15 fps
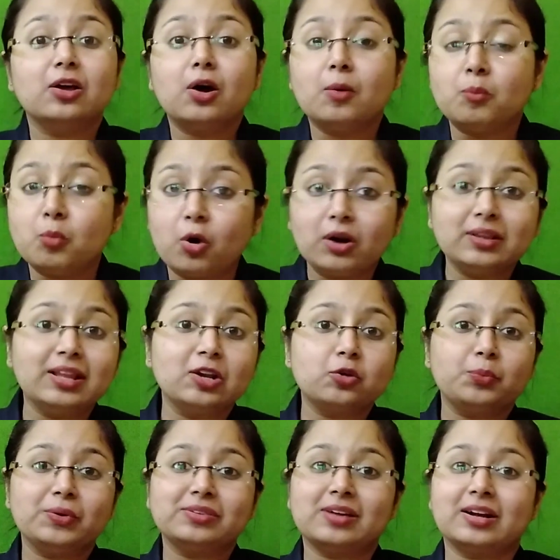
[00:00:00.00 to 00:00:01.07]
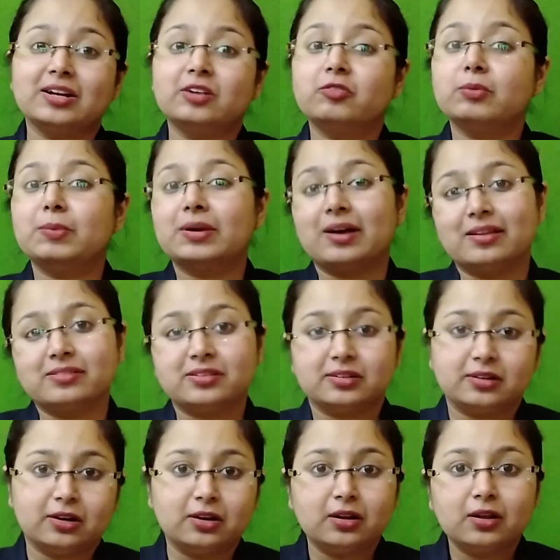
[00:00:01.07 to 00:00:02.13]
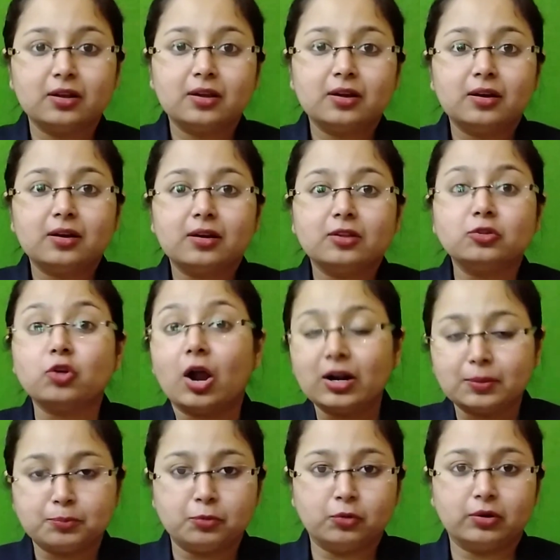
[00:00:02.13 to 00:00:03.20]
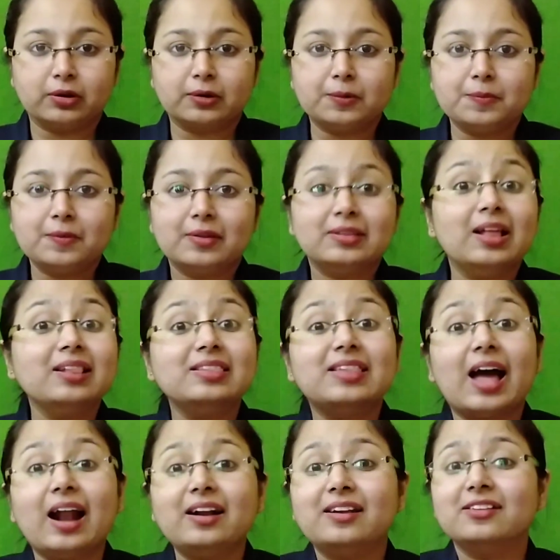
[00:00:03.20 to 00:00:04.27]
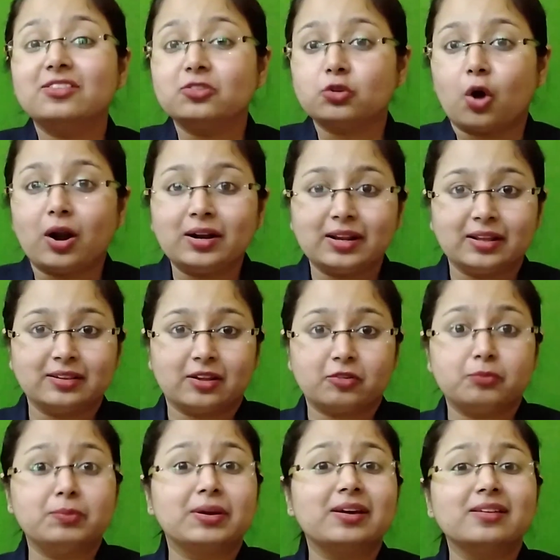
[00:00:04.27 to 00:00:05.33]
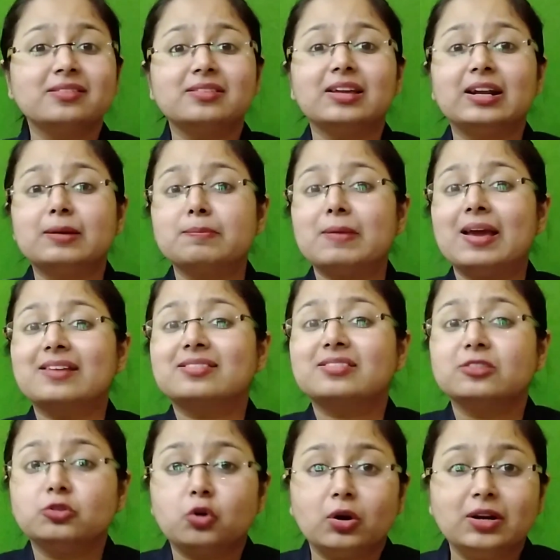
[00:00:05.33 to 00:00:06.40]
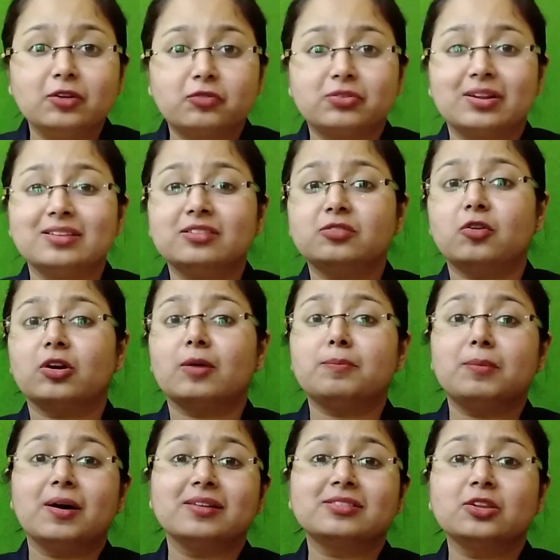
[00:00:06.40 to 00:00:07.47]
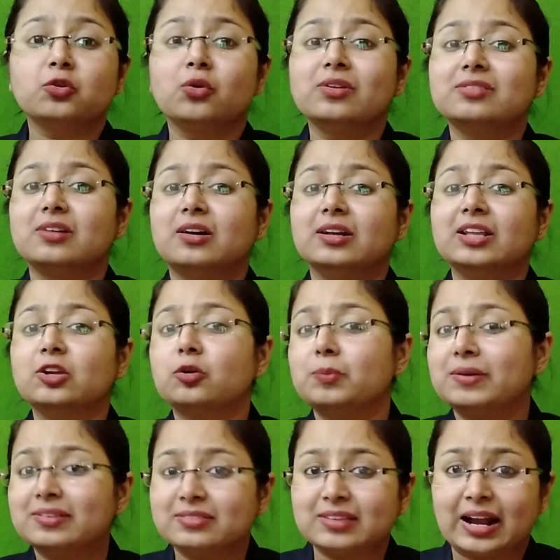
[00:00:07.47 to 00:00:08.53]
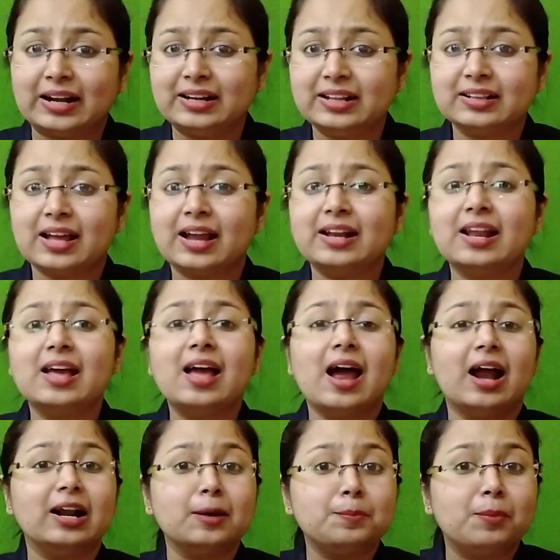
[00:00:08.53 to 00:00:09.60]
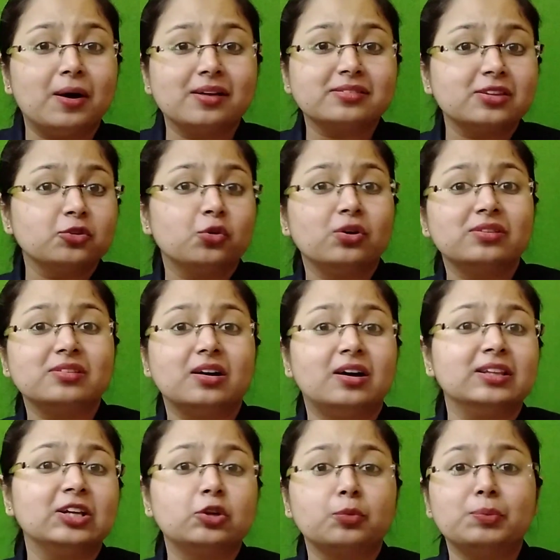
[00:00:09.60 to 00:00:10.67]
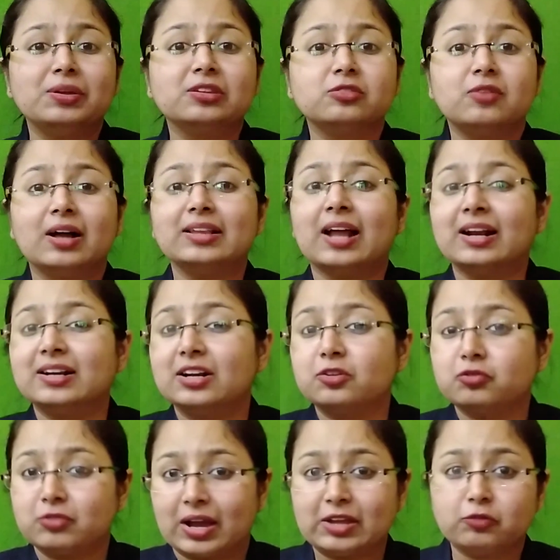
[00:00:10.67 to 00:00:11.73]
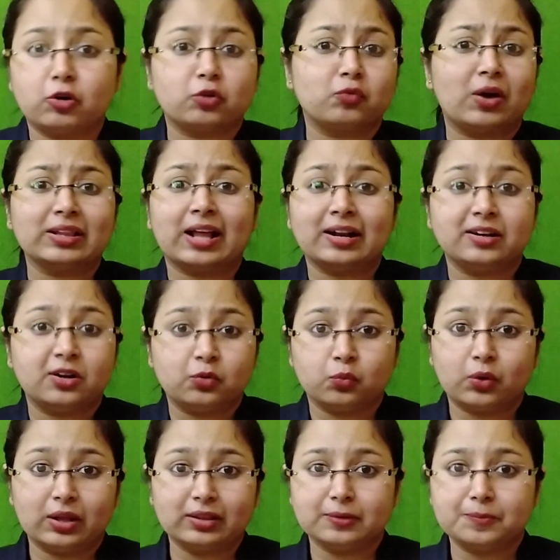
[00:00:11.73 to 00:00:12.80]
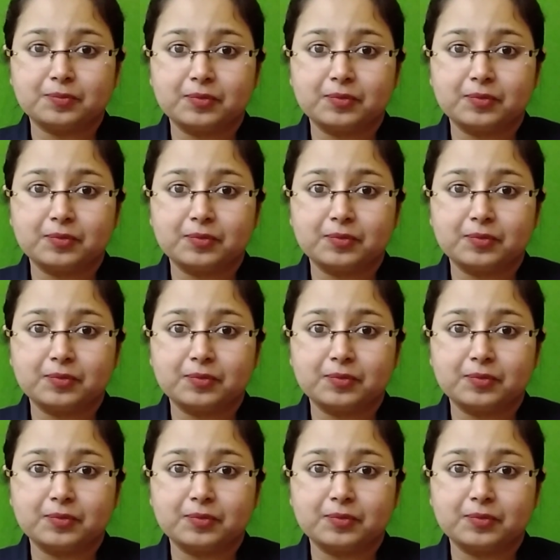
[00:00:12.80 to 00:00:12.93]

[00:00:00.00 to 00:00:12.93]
more than rupees 100 will be considered not poor. Then that is not enough, because it makes no difference for a person who is earning rupees 99 and a person who is earning rupees 105 or 101.